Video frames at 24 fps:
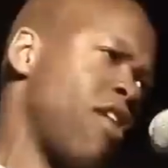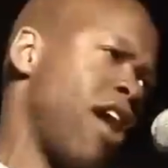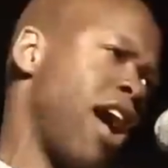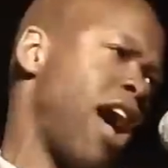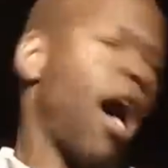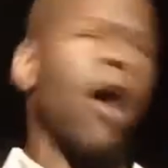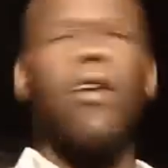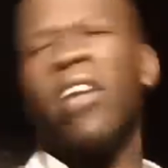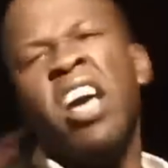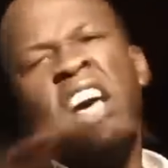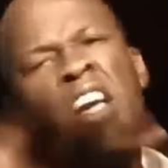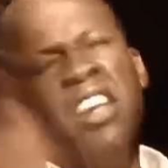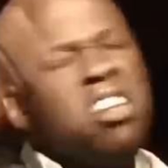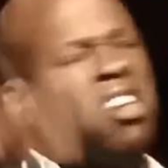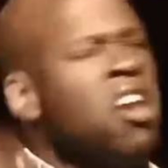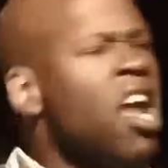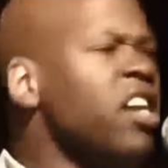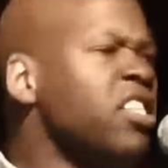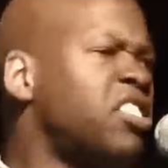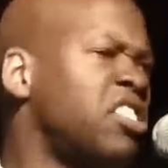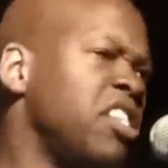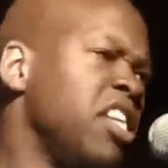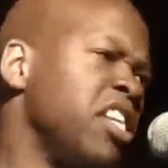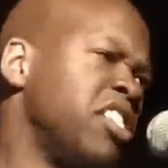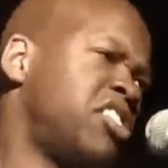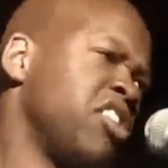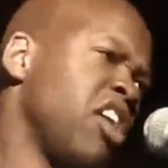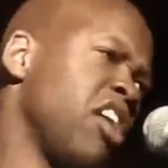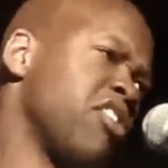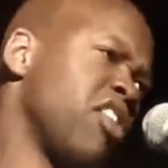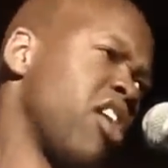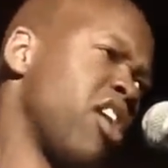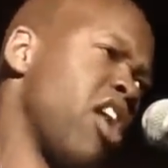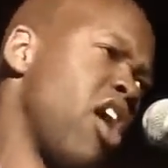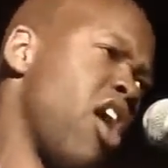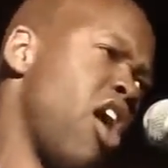crowd, nudging each
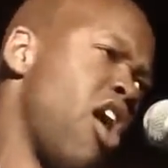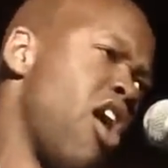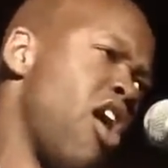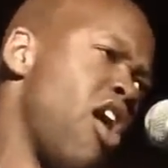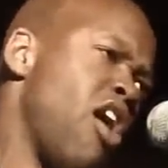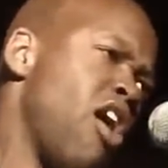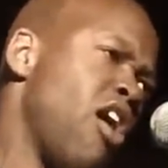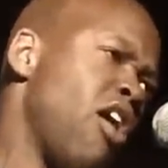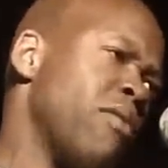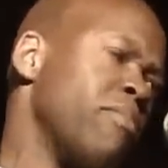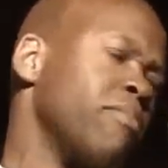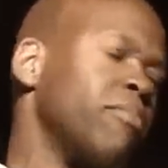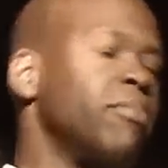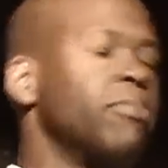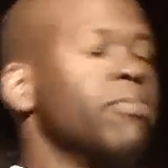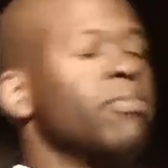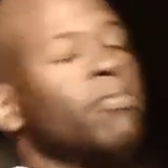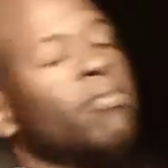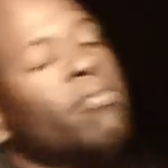other on the arm.